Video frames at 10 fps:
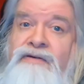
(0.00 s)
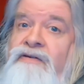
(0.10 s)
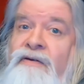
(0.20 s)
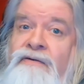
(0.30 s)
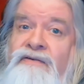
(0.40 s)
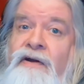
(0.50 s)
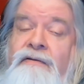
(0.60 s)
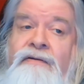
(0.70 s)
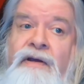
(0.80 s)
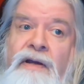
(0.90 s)
she's
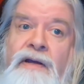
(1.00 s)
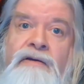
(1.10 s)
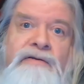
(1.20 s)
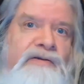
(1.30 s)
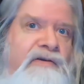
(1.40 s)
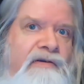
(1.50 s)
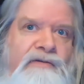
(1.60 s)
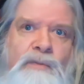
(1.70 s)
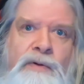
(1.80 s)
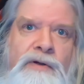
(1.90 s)
outside Thay, she
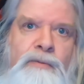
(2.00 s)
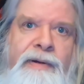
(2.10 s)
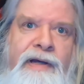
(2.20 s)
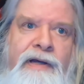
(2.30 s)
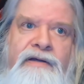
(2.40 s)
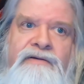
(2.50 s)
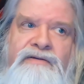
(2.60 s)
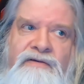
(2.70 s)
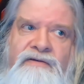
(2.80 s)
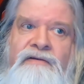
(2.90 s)
doesn't want to go back because
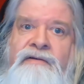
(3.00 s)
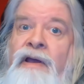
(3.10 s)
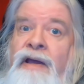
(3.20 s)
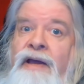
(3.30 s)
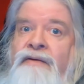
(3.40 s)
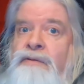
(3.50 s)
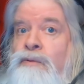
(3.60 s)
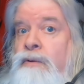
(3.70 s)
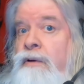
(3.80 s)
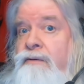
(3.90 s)
she sees
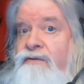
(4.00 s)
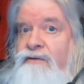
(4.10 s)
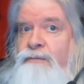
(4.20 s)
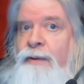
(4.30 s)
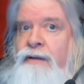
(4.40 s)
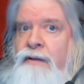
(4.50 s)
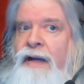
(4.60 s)
everywhere else is better.